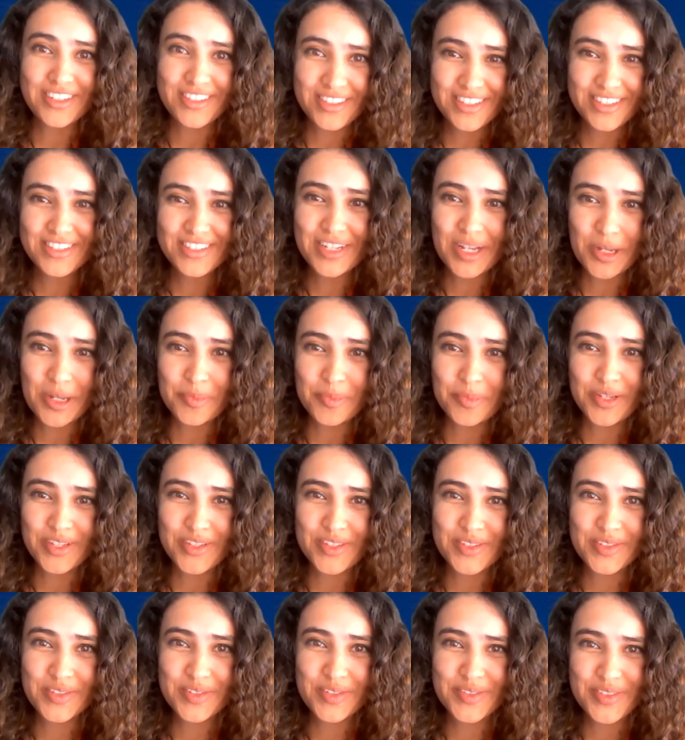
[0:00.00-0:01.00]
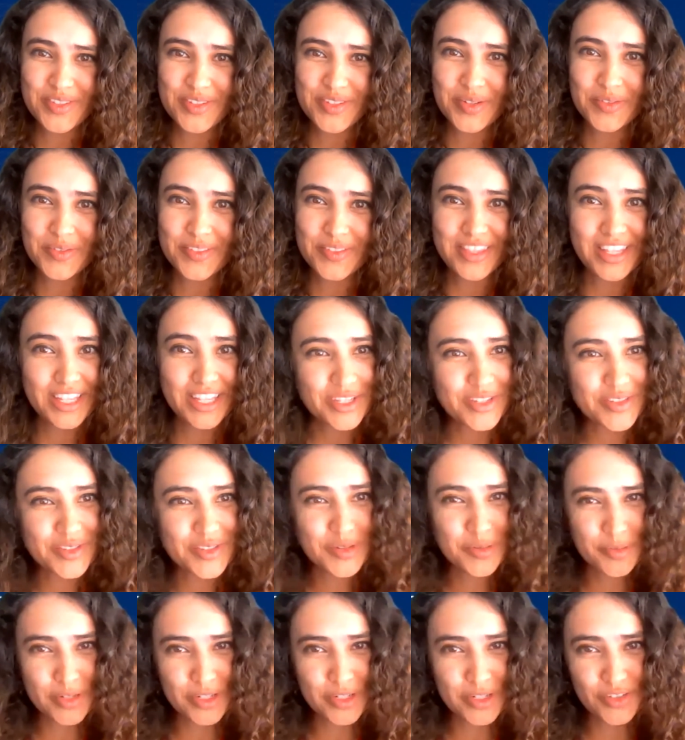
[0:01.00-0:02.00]
other important topics.
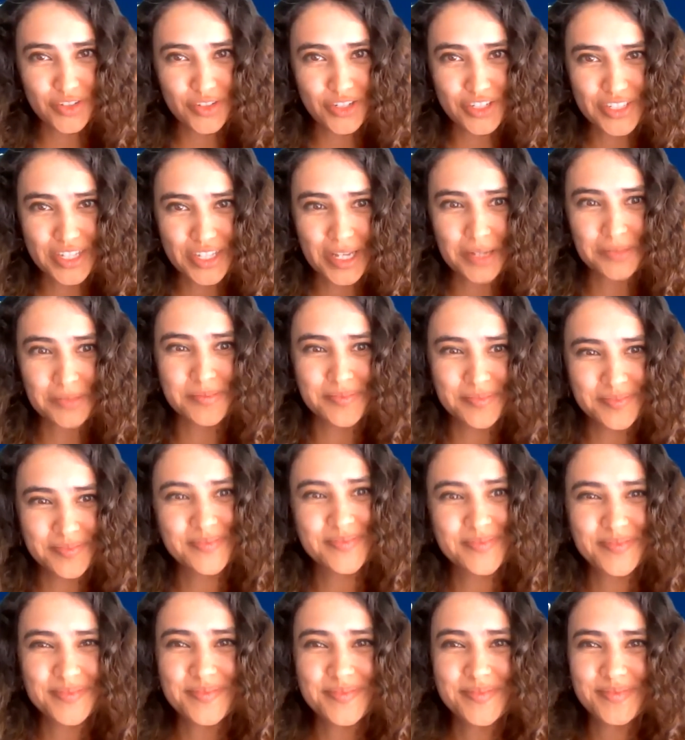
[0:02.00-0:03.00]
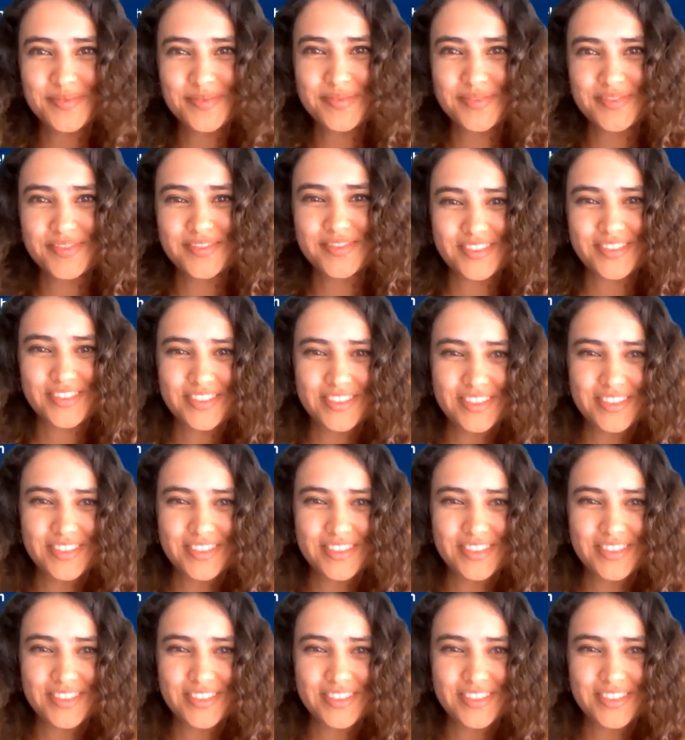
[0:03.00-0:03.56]
So thank you so much for your time.